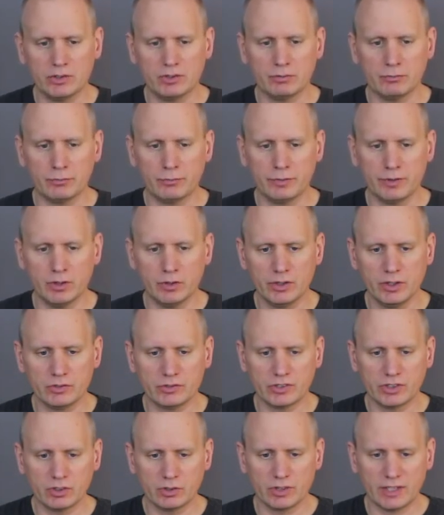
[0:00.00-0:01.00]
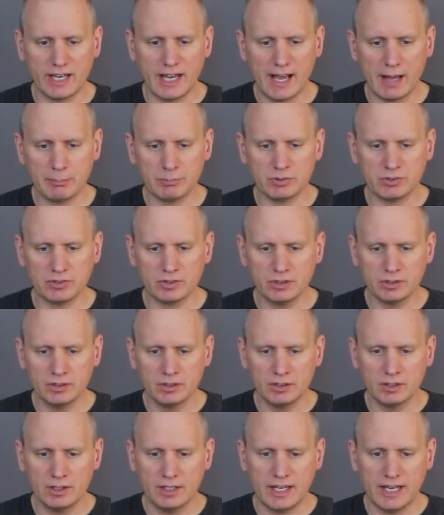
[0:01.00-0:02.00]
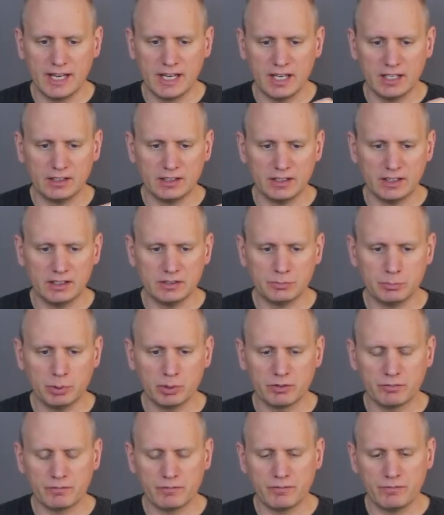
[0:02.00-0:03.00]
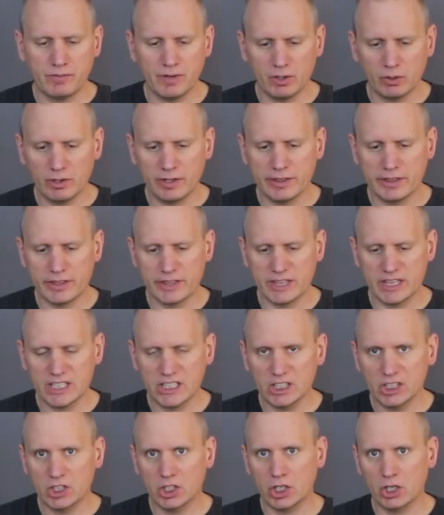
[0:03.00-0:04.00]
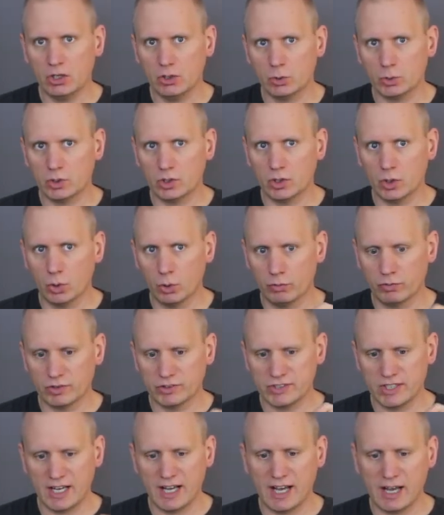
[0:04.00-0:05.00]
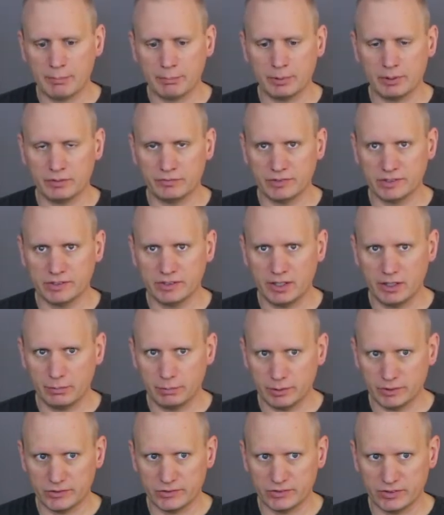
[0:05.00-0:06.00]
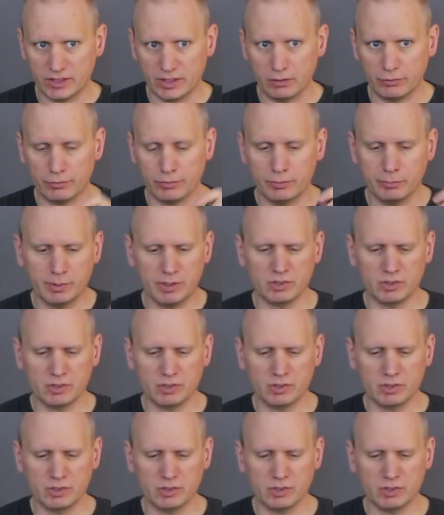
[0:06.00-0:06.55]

You can fill those little gaps and then just put a very thin coat over top of the tape itself,